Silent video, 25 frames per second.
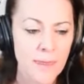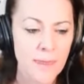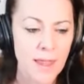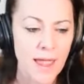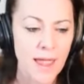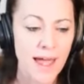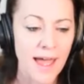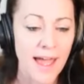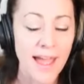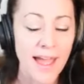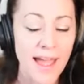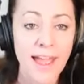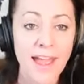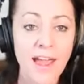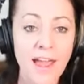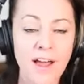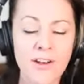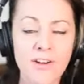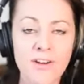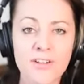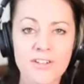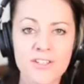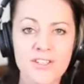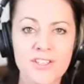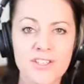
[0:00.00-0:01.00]
I
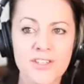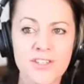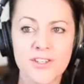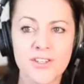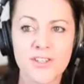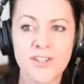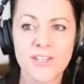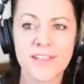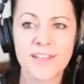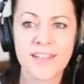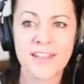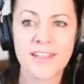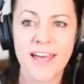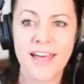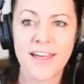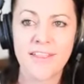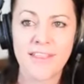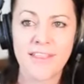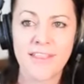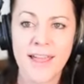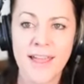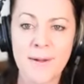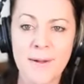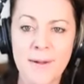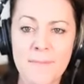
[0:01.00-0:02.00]
understood that,
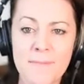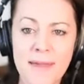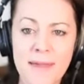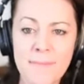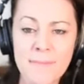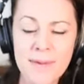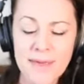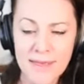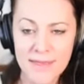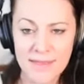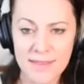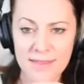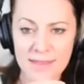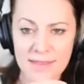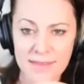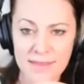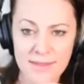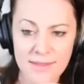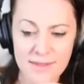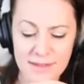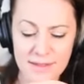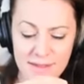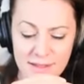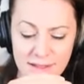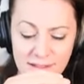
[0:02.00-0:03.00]
like, maybe
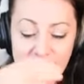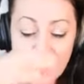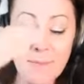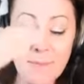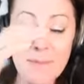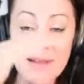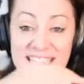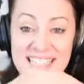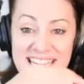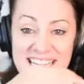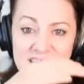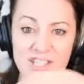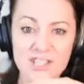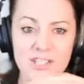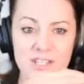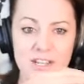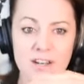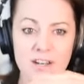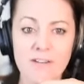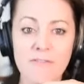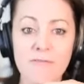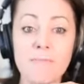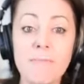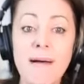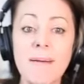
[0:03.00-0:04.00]
the limitation
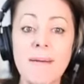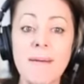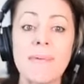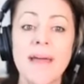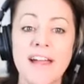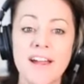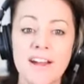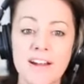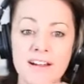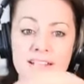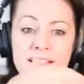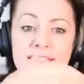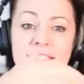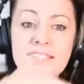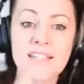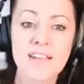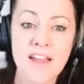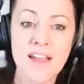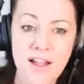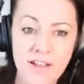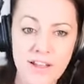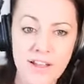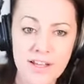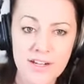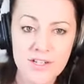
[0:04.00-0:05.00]
of my parents'
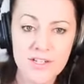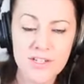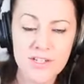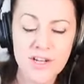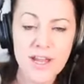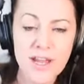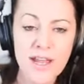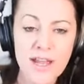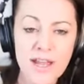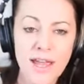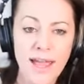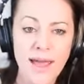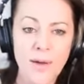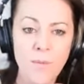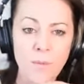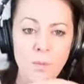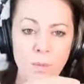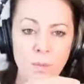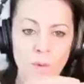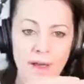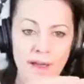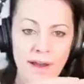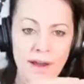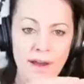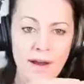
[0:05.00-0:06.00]
knowledge and
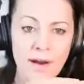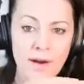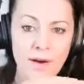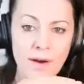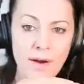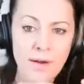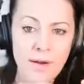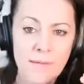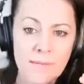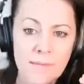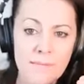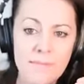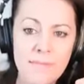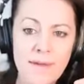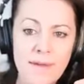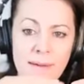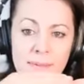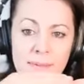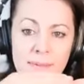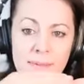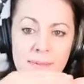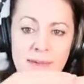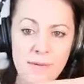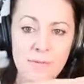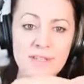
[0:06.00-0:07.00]
where
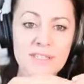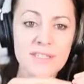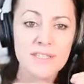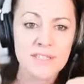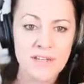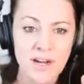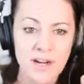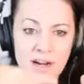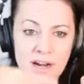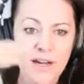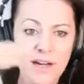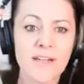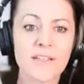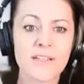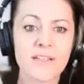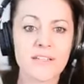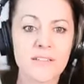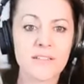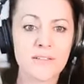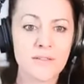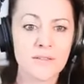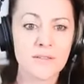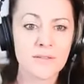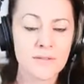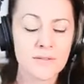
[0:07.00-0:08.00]
maybe I was starting
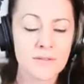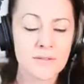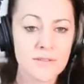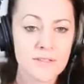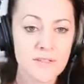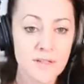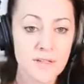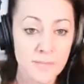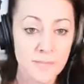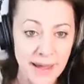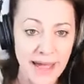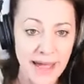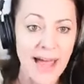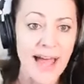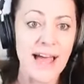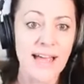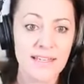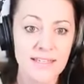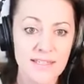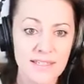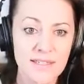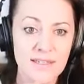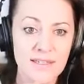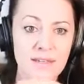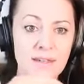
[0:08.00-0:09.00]
to
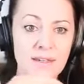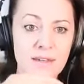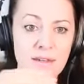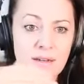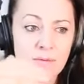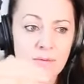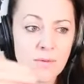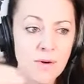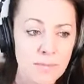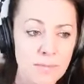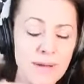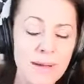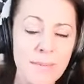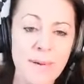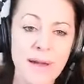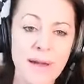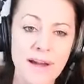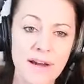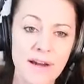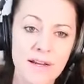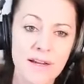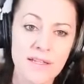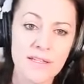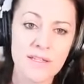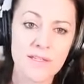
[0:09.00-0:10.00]
surpass what my
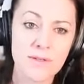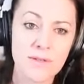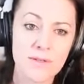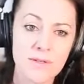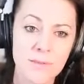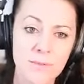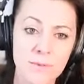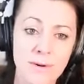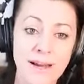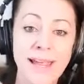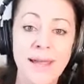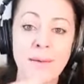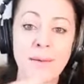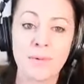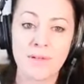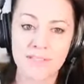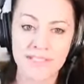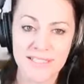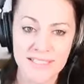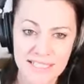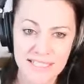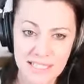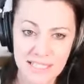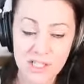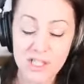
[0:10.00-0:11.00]
parents were able
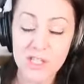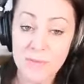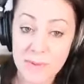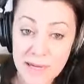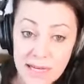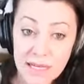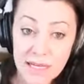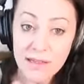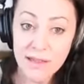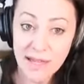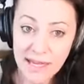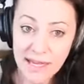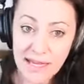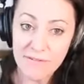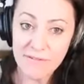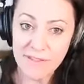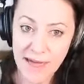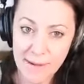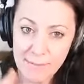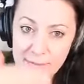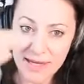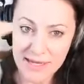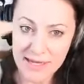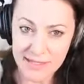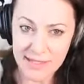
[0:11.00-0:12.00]
to teach me. Like, if
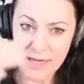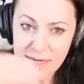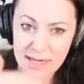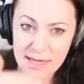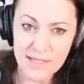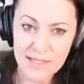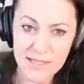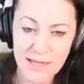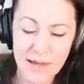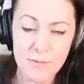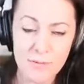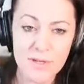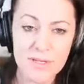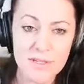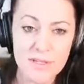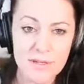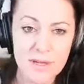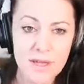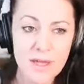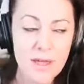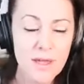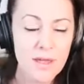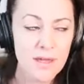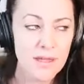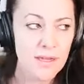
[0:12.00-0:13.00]
that makes sense, I was,
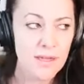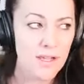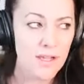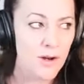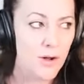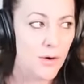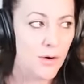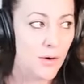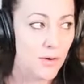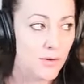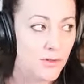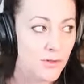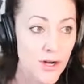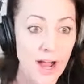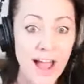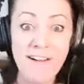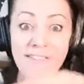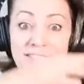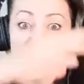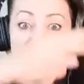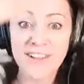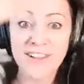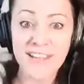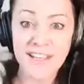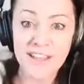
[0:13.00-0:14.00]
you know, oh,
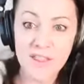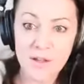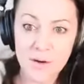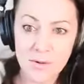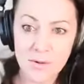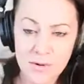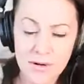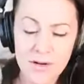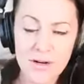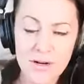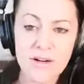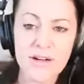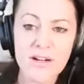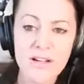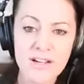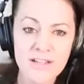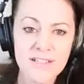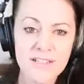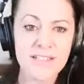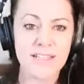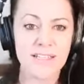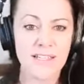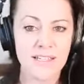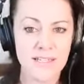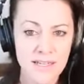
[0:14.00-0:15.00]
traveling yeah, the
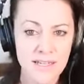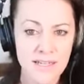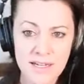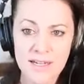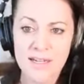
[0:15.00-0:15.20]
world absolutely.